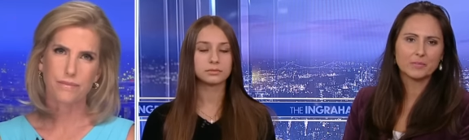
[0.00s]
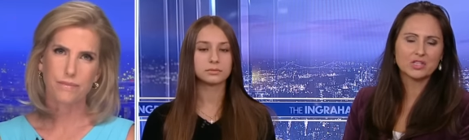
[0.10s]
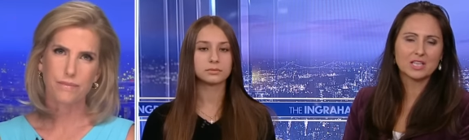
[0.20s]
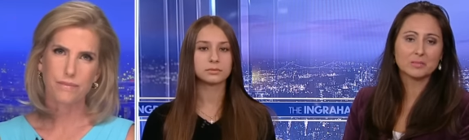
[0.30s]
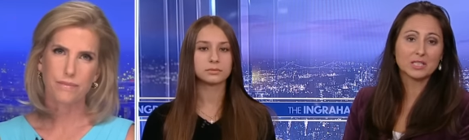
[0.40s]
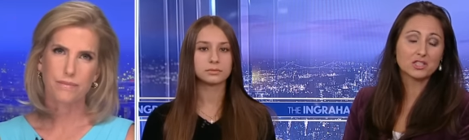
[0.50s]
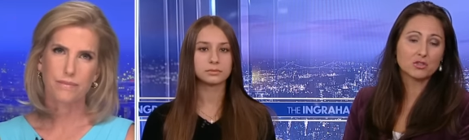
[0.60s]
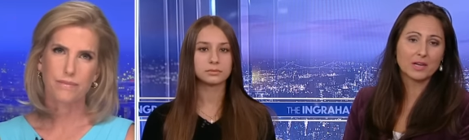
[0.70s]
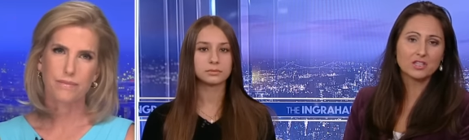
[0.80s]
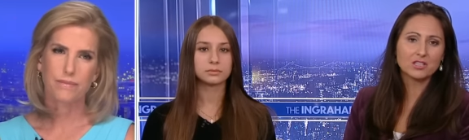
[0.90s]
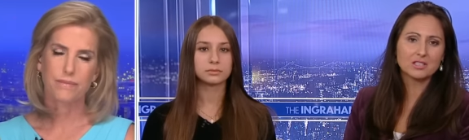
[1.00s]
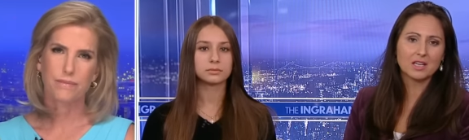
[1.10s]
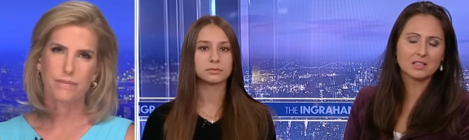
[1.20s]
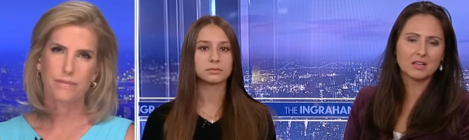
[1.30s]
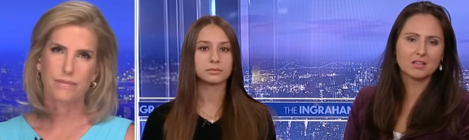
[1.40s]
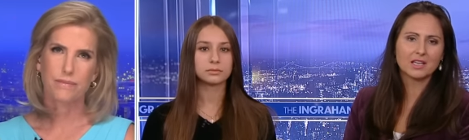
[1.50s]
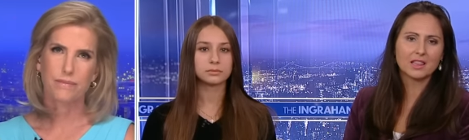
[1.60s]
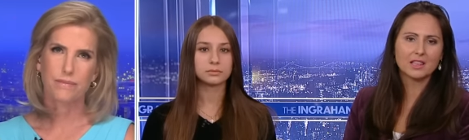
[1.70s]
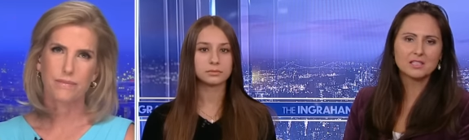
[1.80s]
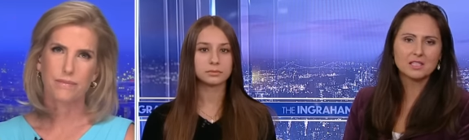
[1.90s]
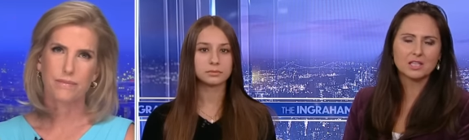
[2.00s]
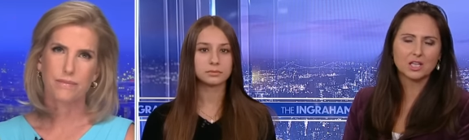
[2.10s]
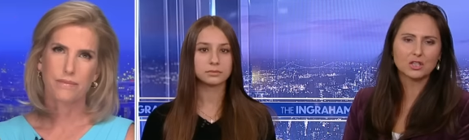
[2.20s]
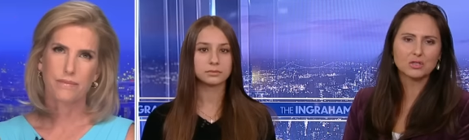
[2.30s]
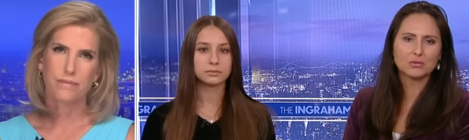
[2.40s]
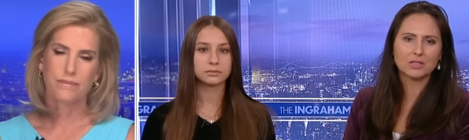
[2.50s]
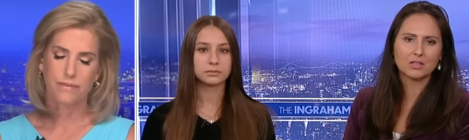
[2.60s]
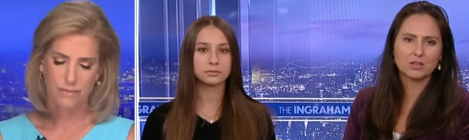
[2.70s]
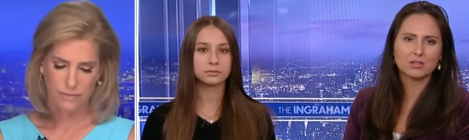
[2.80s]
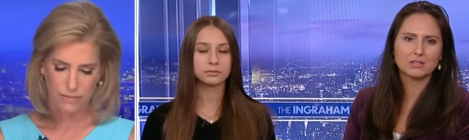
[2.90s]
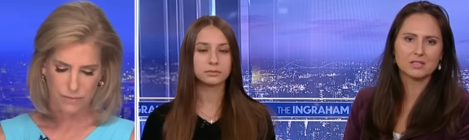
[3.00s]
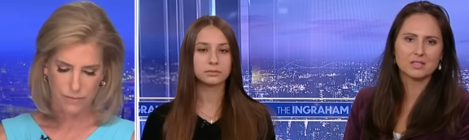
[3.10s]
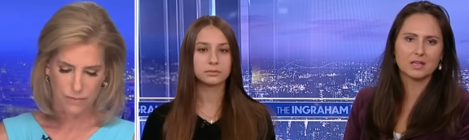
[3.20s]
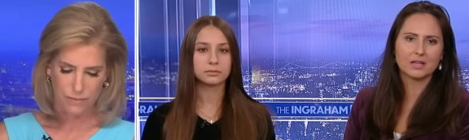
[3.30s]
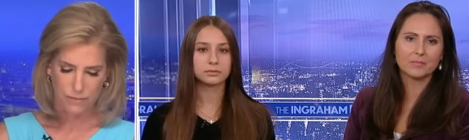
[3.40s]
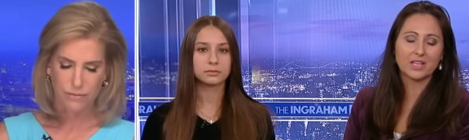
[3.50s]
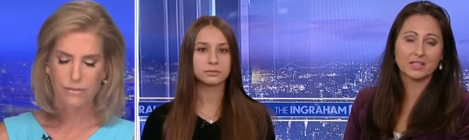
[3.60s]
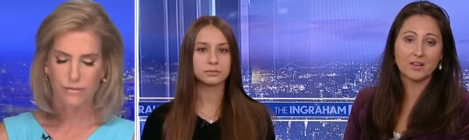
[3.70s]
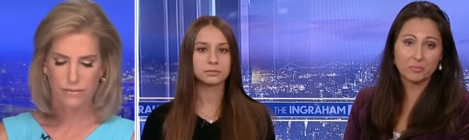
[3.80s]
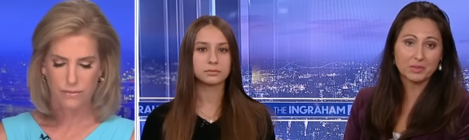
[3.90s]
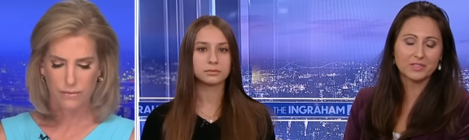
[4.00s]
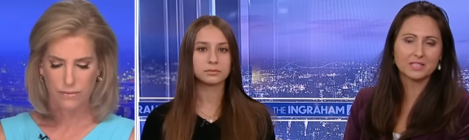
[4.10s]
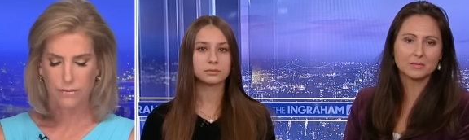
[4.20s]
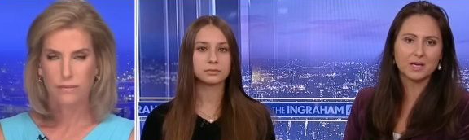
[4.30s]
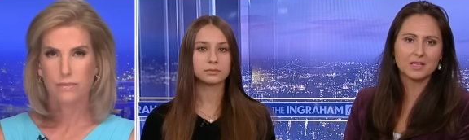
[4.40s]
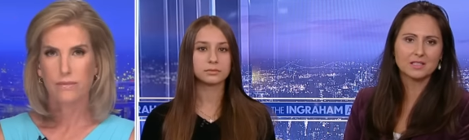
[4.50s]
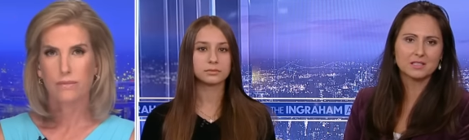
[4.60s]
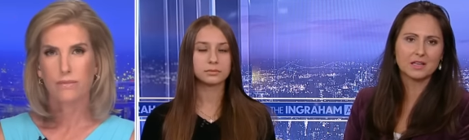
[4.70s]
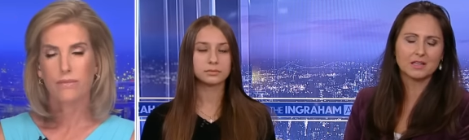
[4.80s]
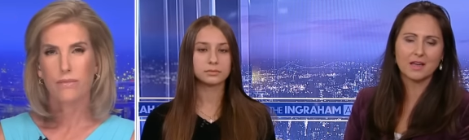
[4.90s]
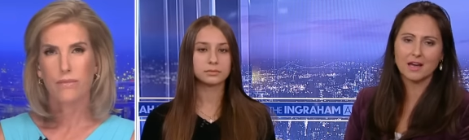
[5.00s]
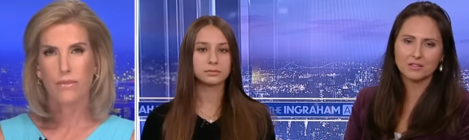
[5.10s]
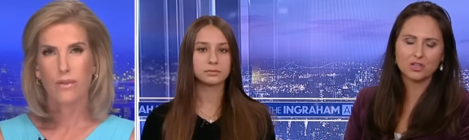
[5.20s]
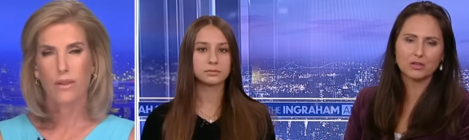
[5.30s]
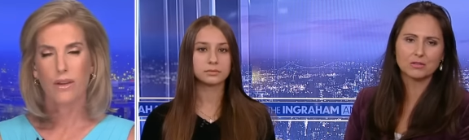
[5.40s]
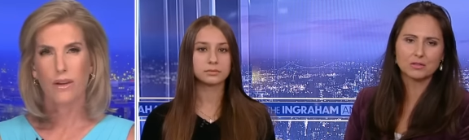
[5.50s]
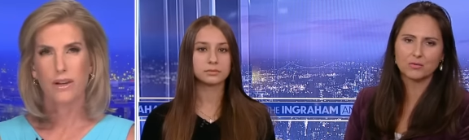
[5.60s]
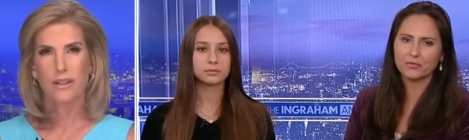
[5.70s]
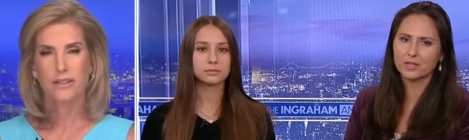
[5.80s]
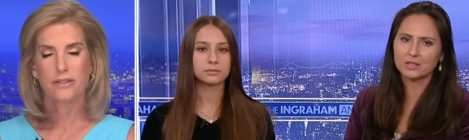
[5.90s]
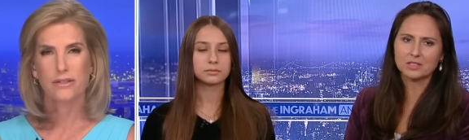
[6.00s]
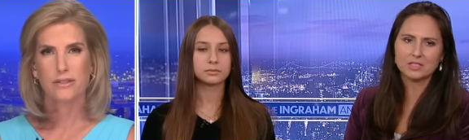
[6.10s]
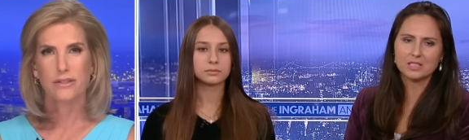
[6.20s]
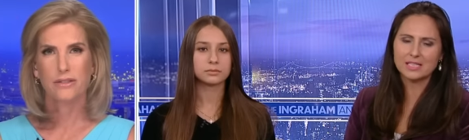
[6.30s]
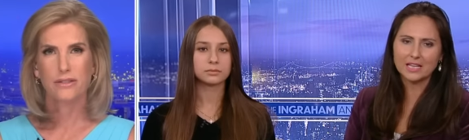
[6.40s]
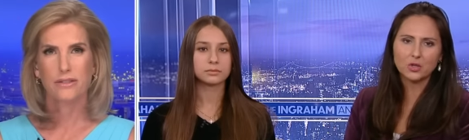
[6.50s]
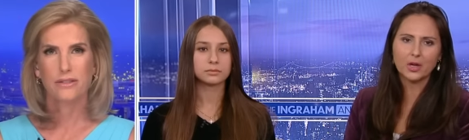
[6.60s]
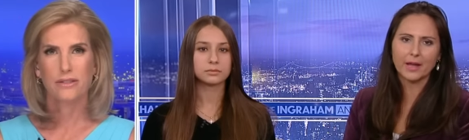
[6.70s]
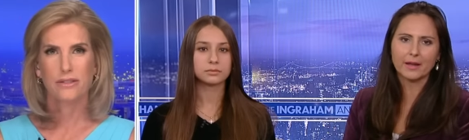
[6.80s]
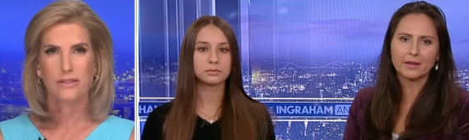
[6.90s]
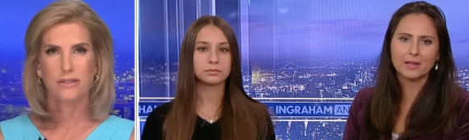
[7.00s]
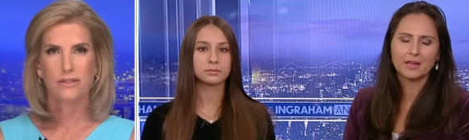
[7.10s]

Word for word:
Speaker 1: There's administrations that are not listening to the girls um, that have been victimized, and other girls who feel this is not okay,